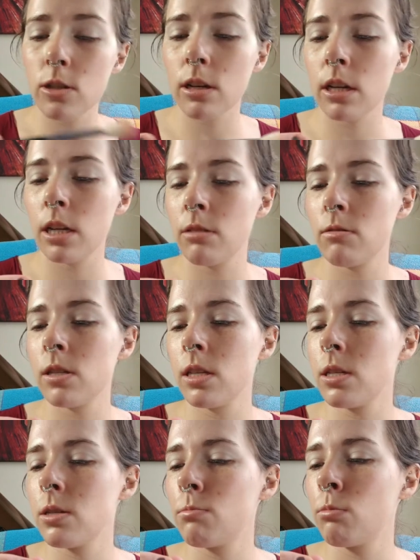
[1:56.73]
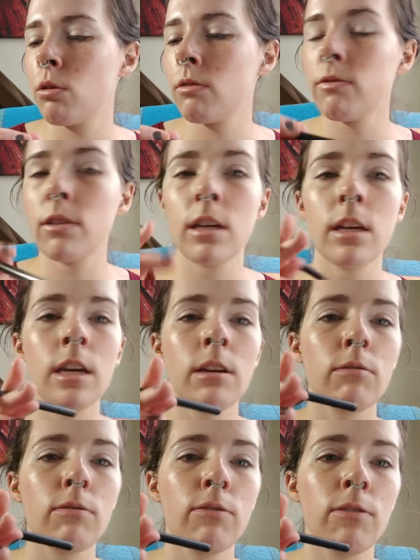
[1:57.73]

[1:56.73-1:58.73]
So I'm going to use this Morphe